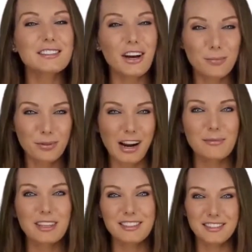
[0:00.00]
is our
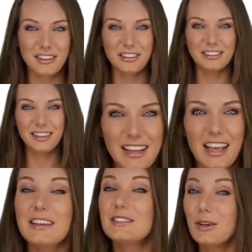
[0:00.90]
prime concern.
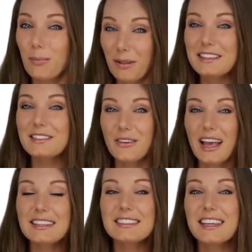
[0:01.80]
So please don't
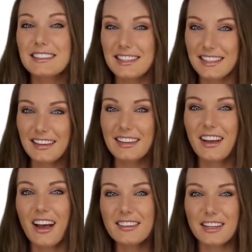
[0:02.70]
hesitate to get in
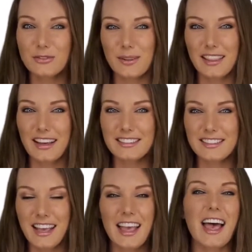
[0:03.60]
contact with us
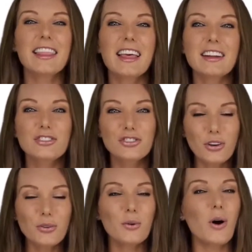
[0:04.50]
and let us
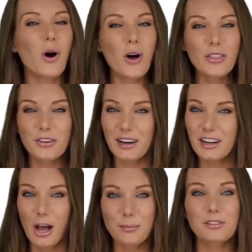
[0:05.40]
show you all the
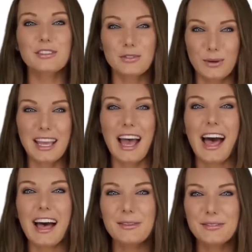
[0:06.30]
great options we
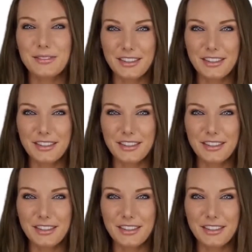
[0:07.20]
have.